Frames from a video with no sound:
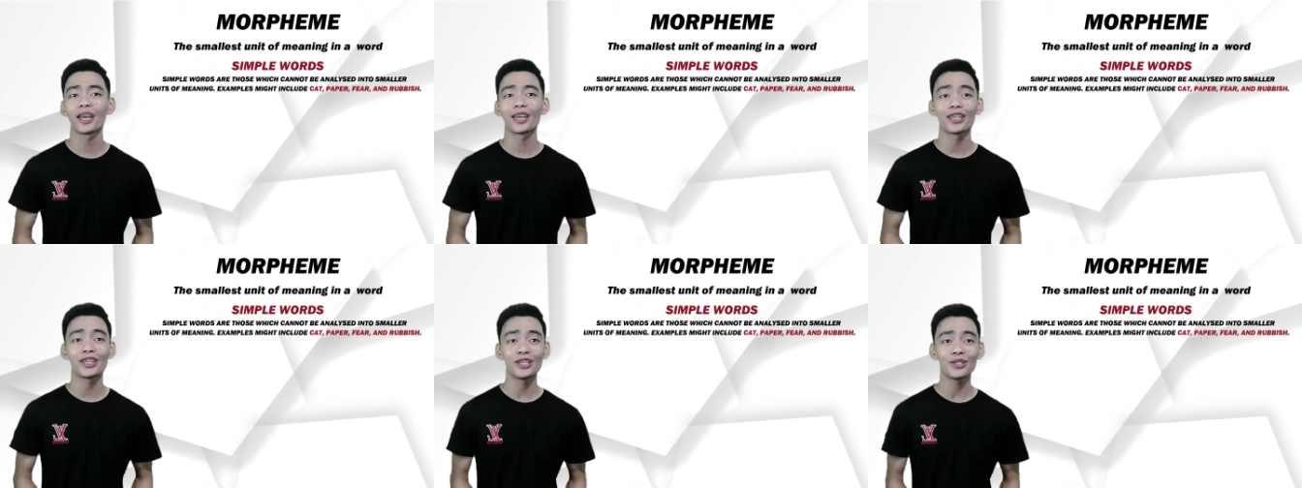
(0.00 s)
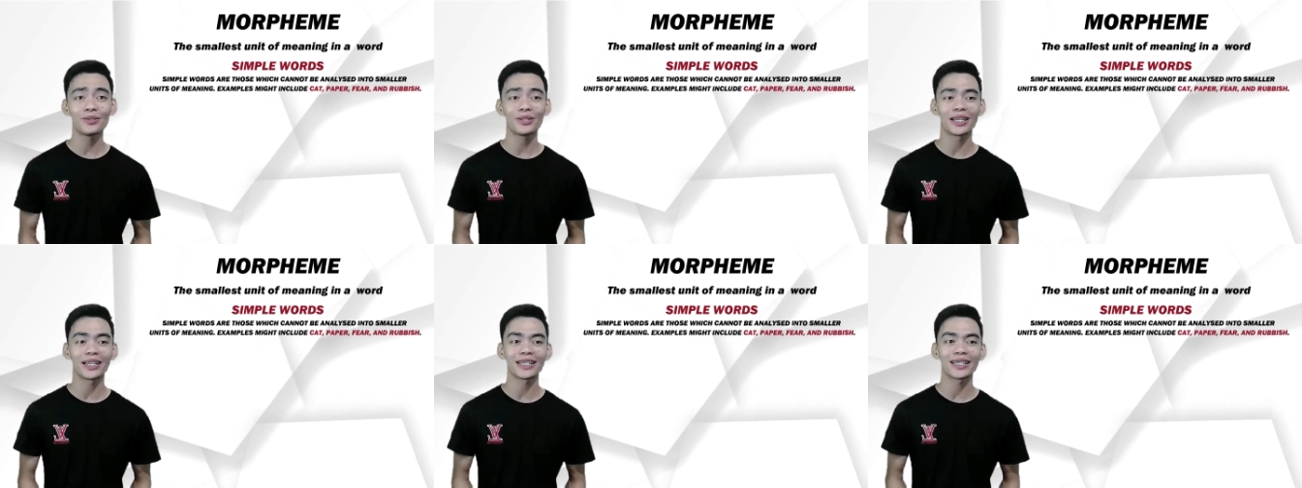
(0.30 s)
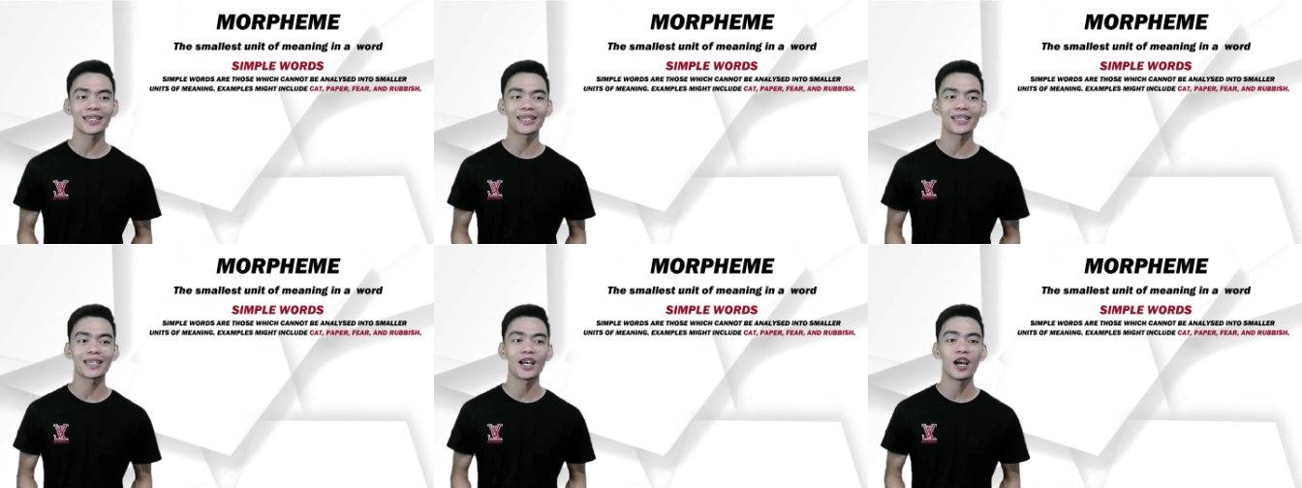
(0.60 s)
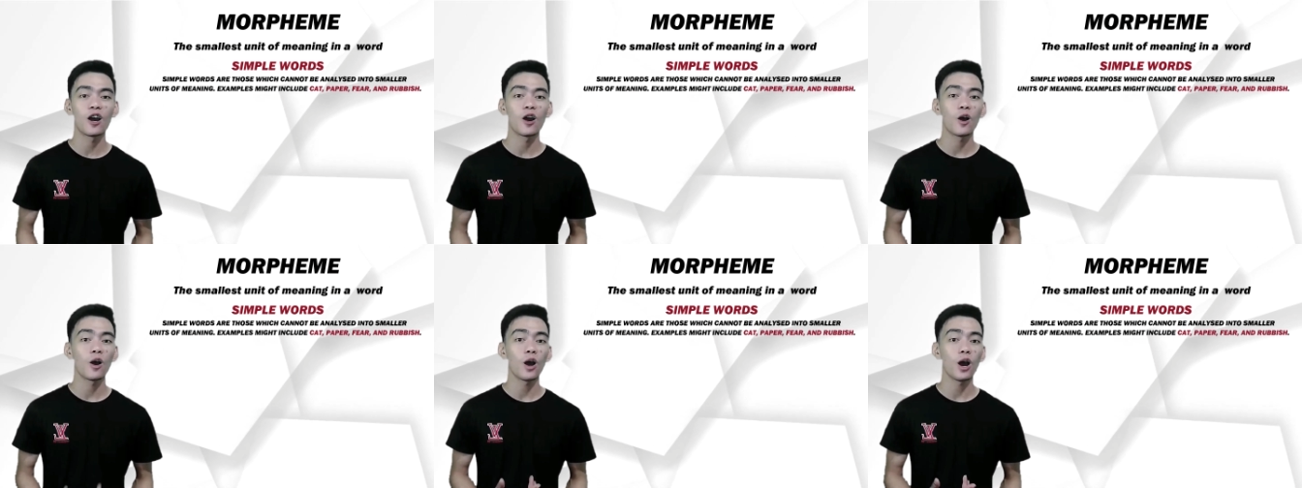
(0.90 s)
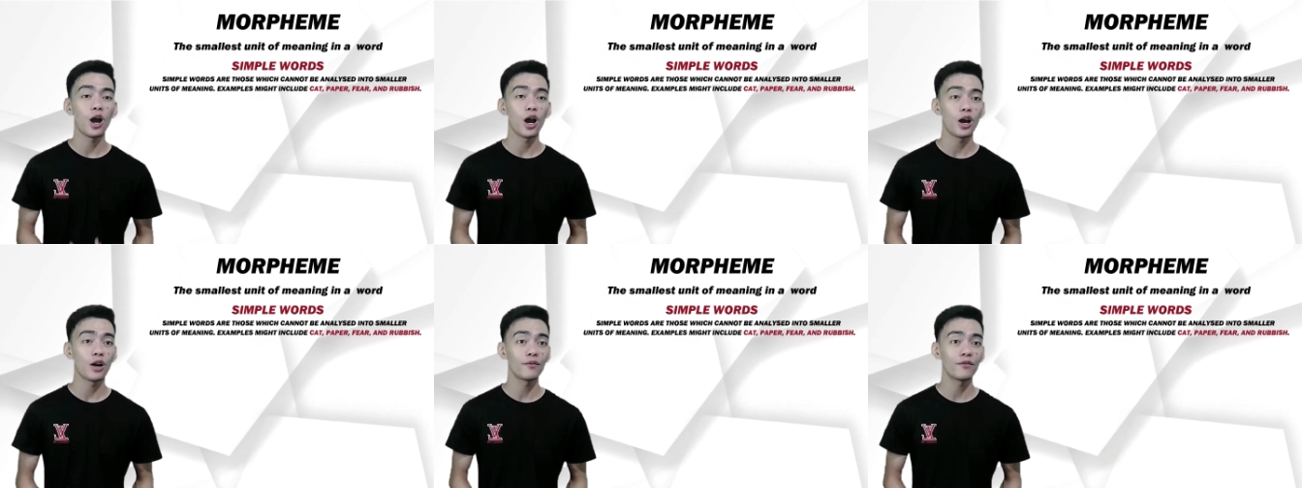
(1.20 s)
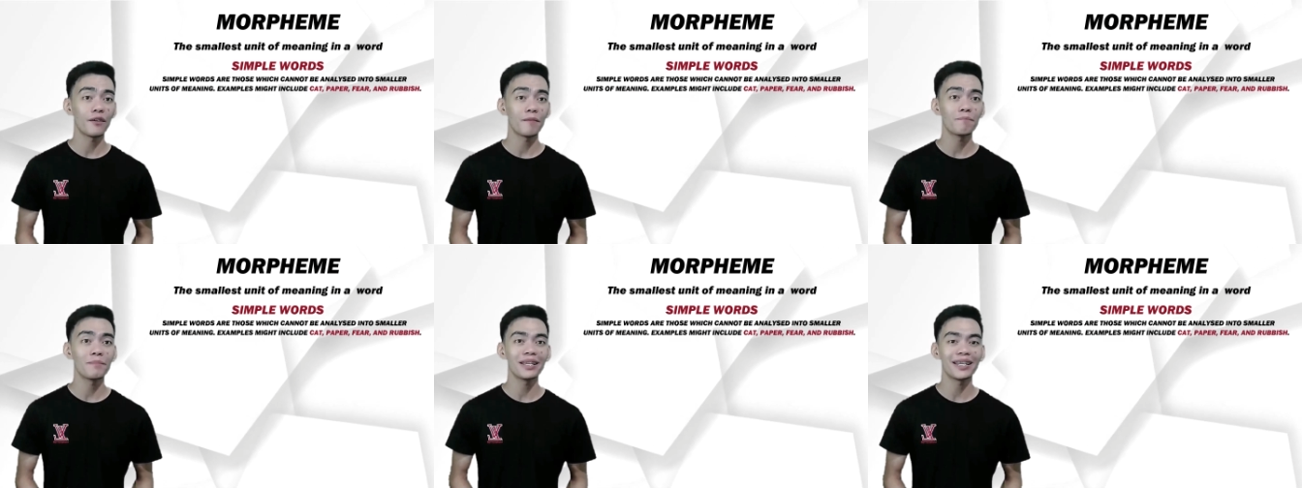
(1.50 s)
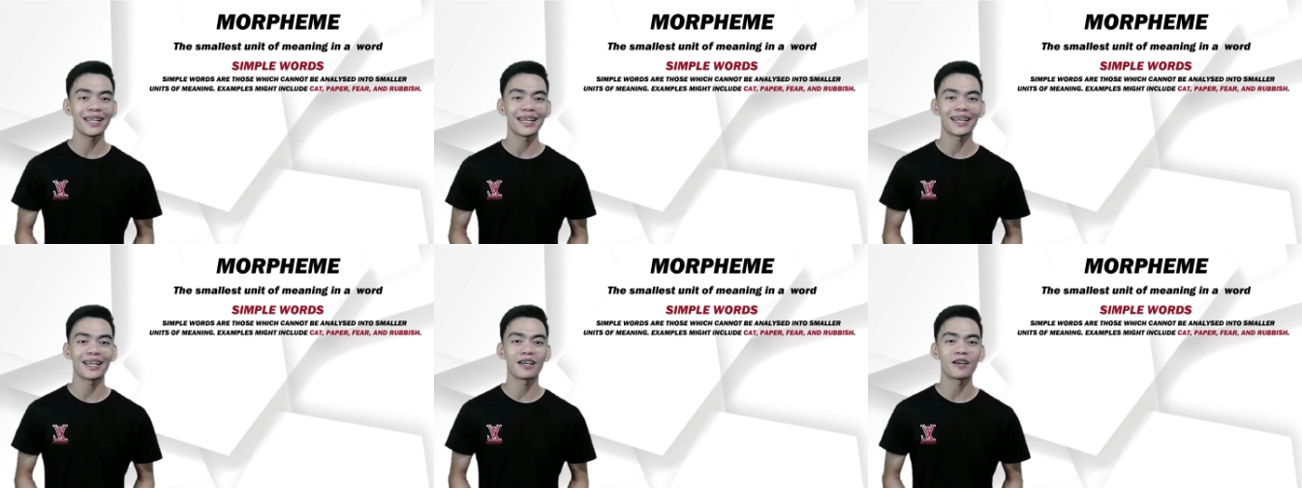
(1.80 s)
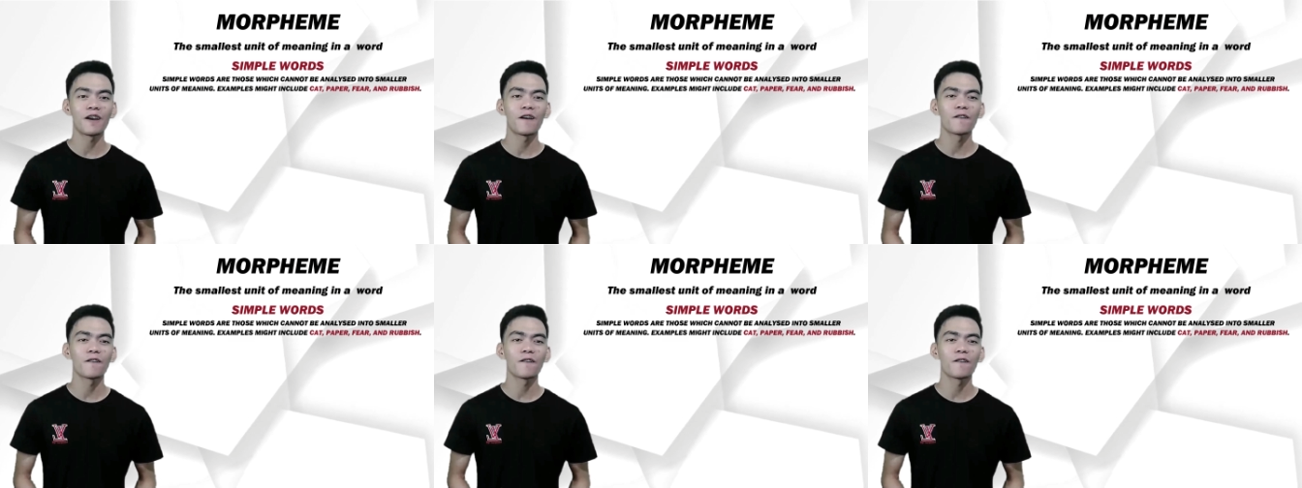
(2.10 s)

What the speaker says: units of meaning.